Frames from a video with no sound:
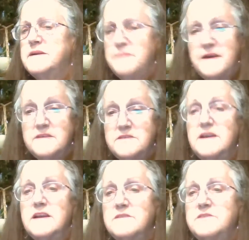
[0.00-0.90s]
because
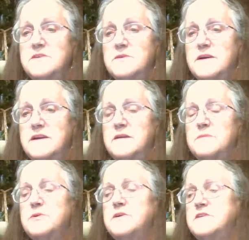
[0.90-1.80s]
he loves you and he
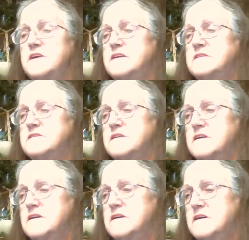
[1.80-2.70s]
appreciates
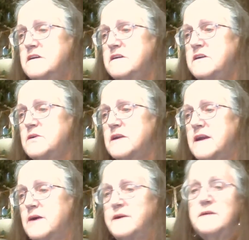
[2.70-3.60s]
you're
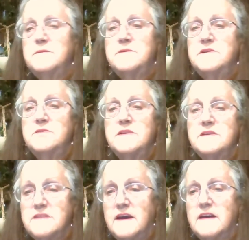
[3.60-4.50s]
allowing him to do
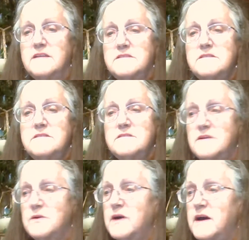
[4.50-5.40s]
this, I guess.
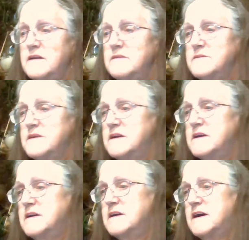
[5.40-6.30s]
Okay?
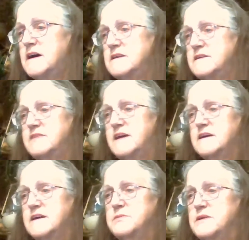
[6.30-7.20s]
I'll leave that. God